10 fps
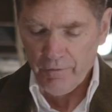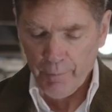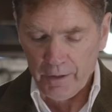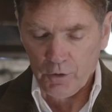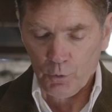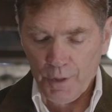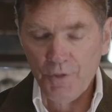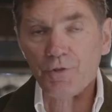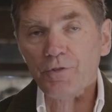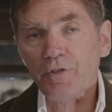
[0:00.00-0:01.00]
of Medical
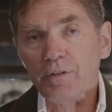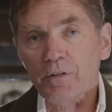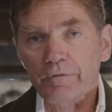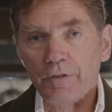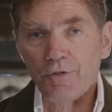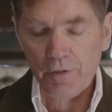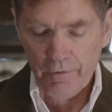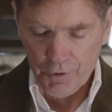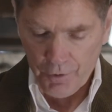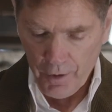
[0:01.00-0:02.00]
Research at the University
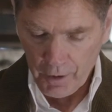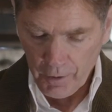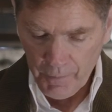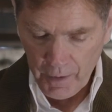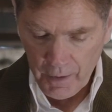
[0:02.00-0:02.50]
of Toronto,